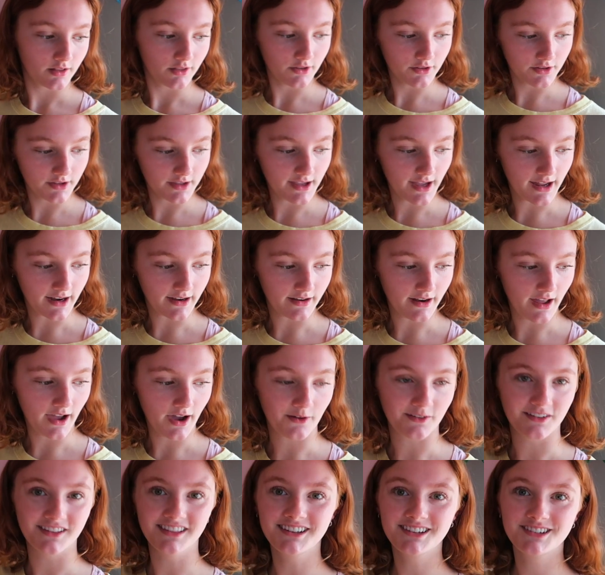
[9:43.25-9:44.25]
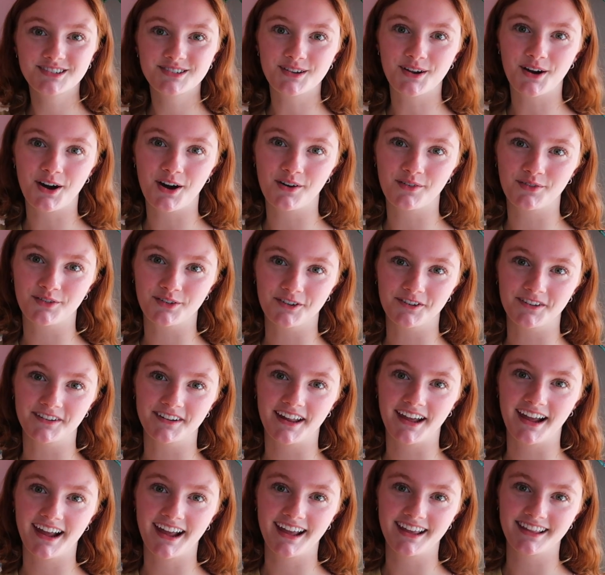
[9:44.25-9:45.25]
Looking at it now, it looks awful
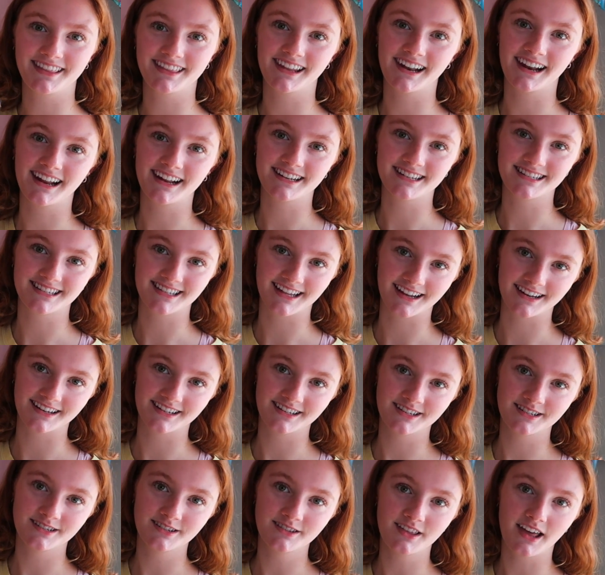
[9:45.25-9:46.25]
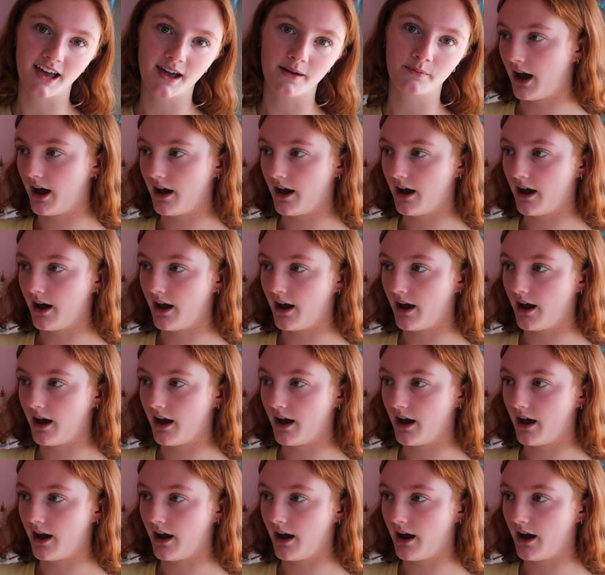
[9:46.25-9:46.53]
and I hate that I decided to do that.